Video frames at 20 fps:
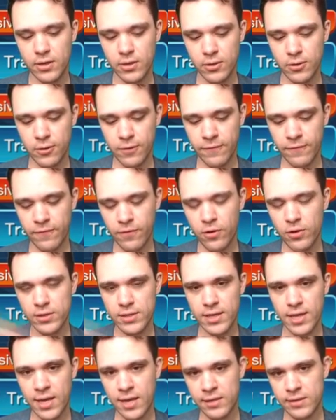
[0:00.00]
your
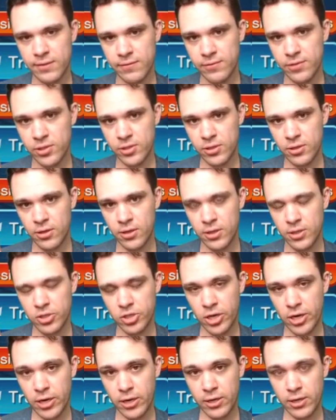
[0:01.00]
first cast of uh,
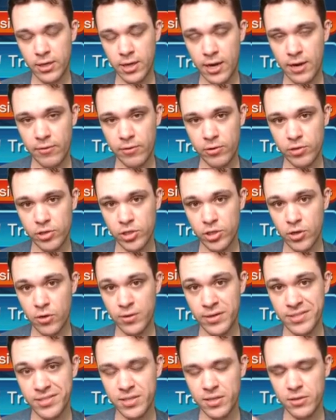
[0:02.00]
Kairi or
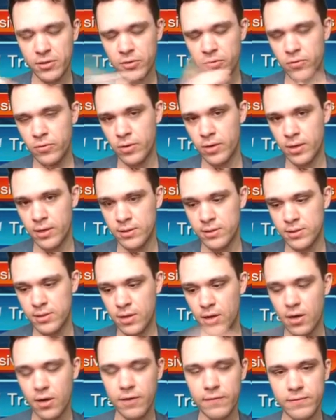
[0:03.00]
Xion is gonna do a
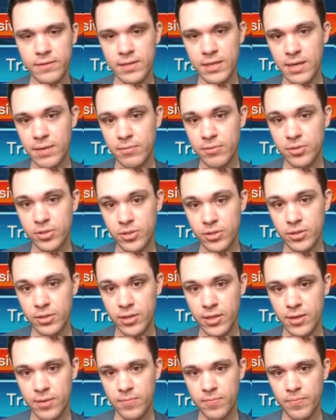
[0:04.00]
ton of damage to
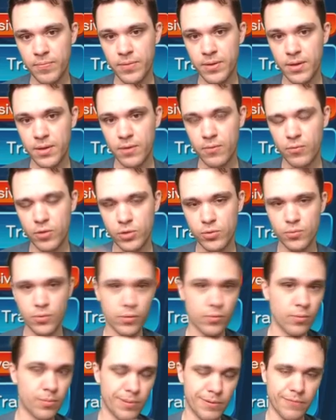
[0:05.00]
them, which
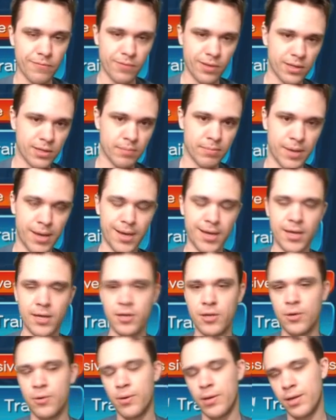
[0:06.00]
will be reflected back at
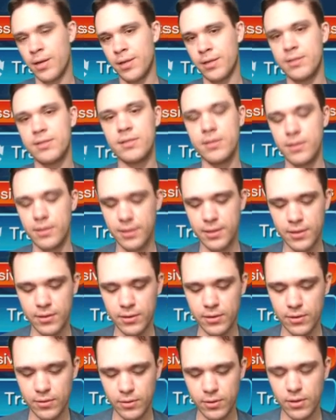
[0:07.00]
you and instantly
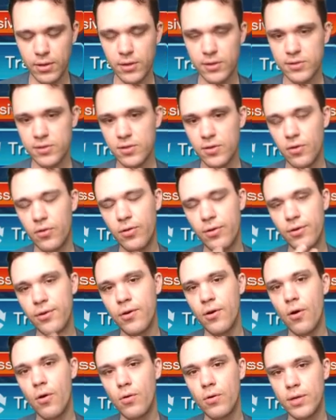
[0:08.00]
kill you. So the
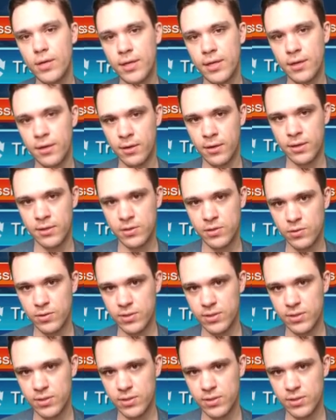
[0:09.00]
goal here is to